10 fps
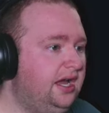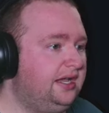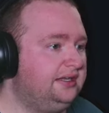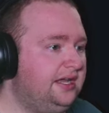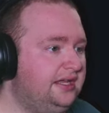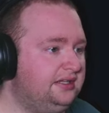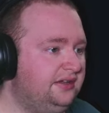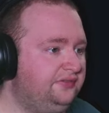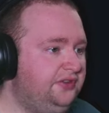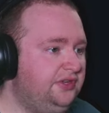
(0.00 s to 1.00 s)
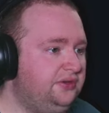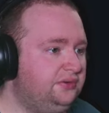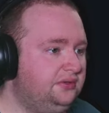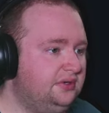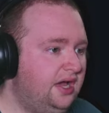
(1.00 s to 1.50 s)
and then the
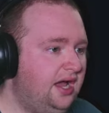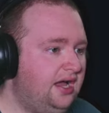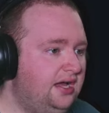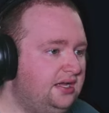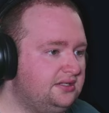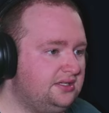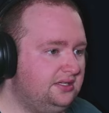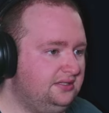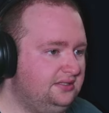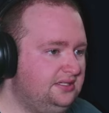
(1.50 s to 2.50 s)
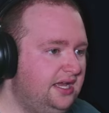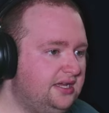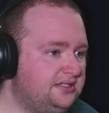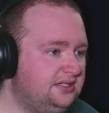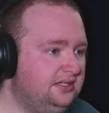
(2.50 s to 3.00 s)
view, art,
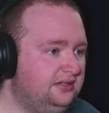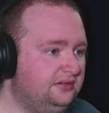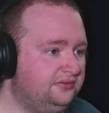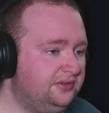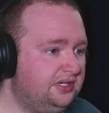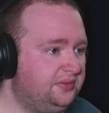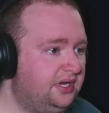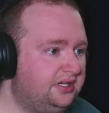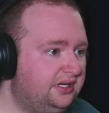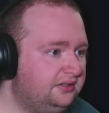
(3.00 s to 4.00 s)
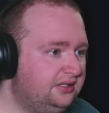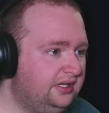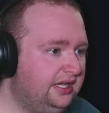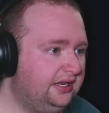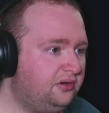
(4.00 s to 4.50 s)
text, render markdown. And
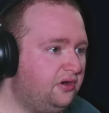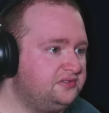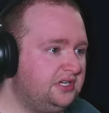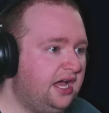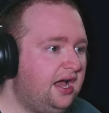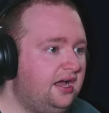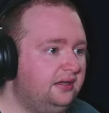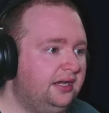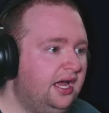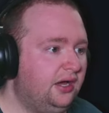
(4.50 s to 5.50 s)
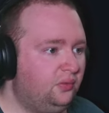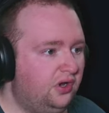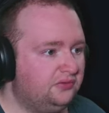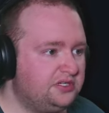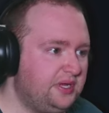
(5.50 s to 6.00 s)
they've got obviously art and art
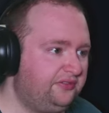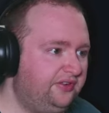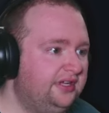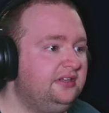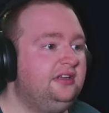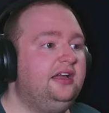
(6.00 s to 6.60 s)
1 respectively.